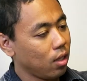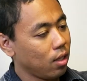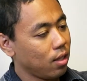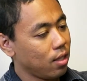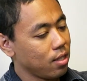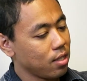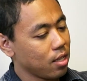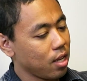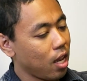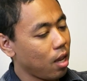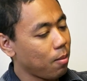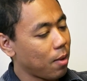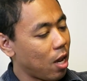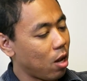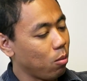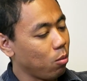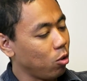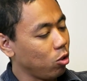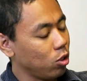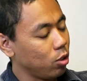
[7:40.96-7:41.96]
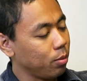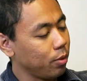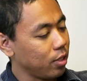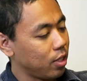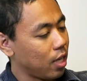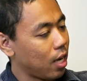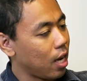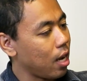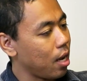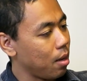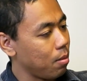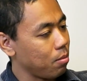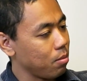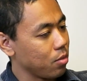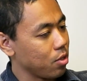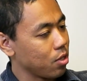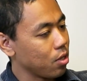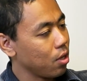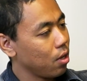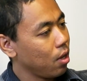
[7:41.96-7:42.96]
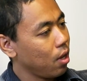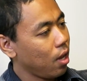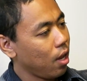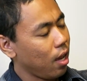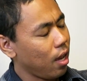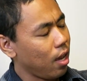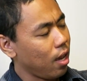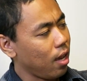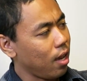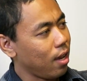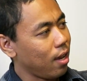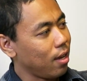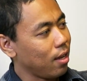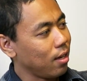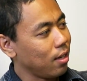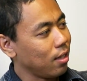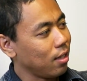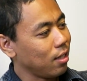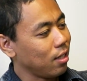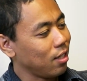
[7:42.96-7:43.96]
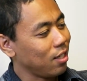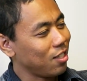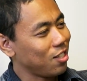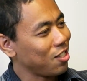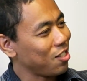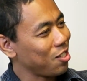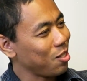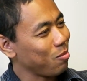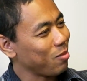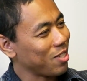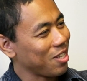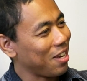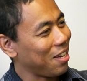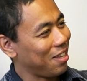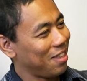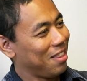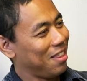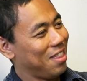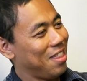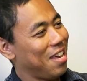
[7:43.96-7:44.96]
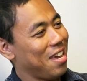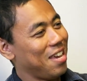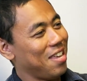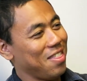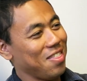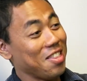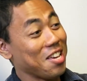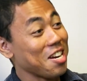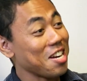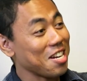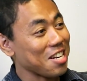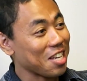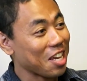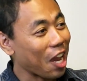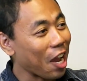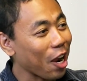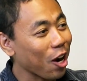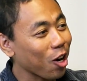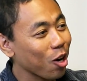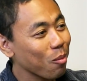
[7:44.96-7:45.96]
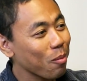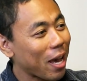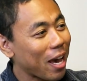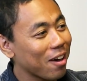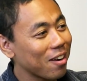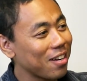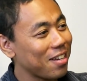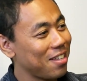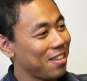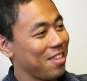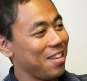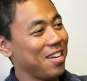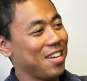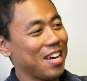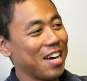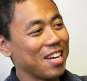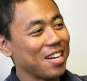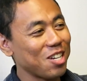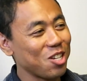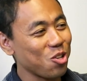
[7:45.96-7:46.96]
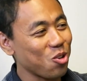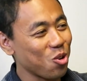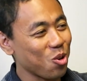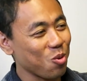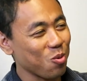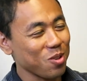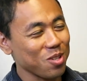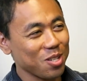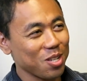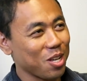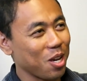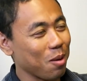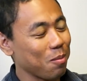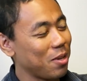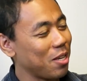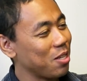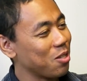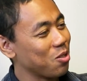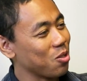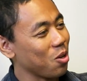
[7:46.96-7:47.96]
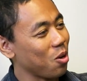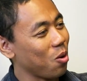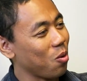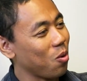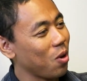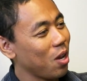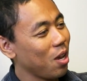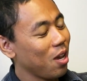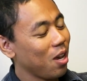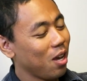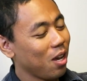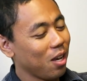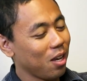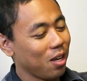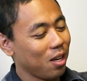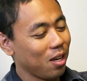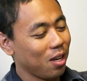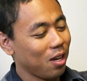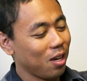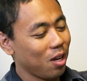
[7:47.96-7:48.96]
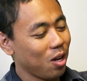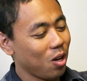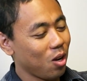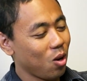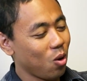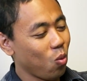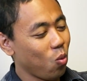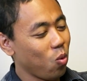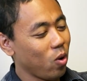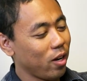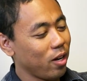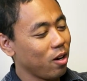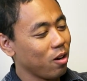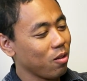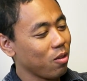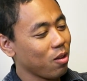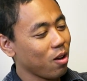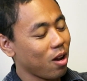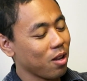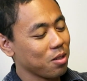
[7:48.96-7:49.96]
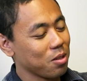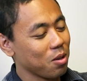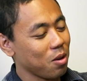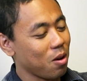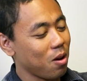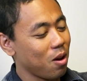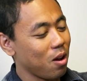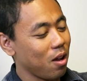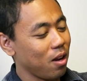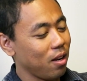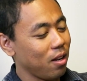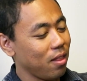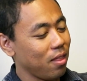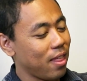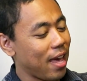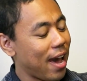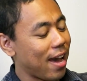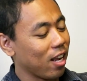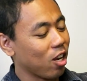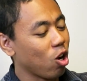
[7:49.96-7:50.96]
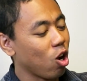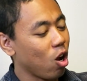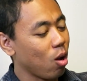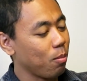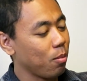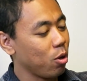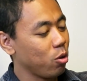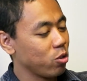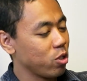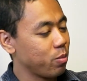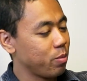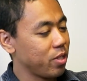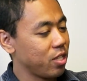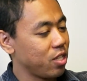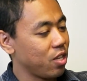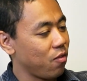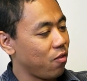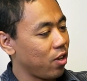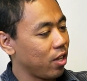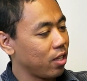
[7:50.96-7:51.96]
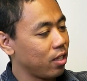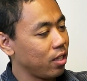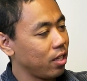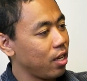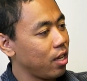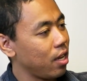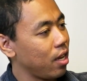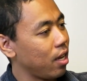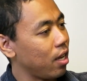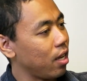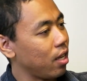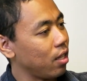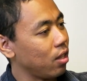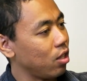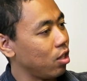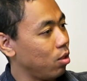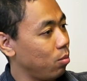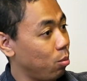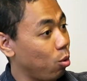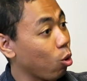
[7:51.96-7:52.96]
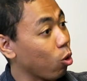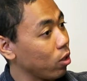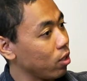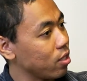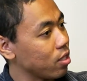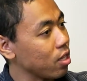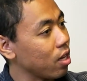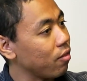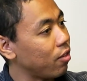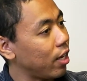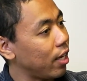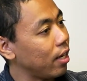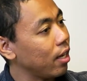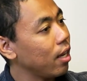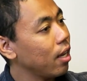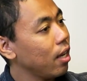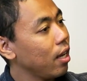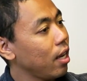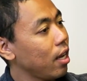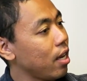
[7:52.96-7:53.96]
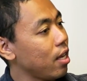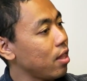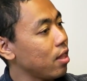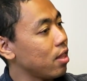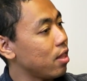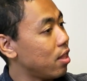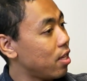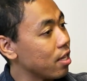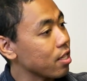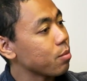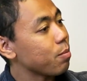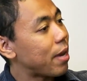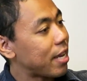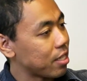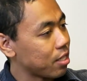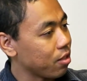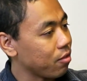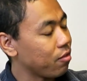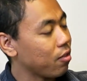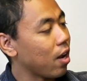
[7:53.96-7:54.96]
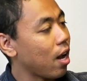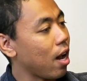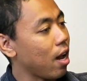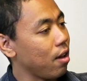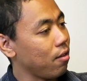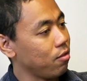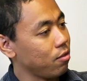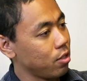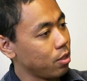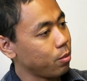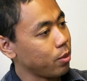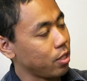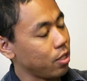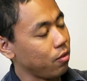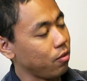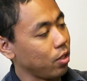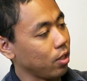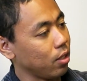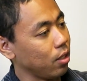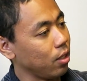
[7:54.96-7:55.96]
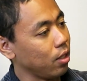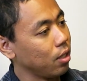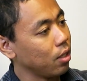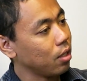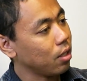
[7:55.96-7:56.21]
This came out multiple times, and it just seems like they didn't care about it and they kind of knew it was coming. So what are your thoughts on that combo specifically and the importance of it in this best of five specifically?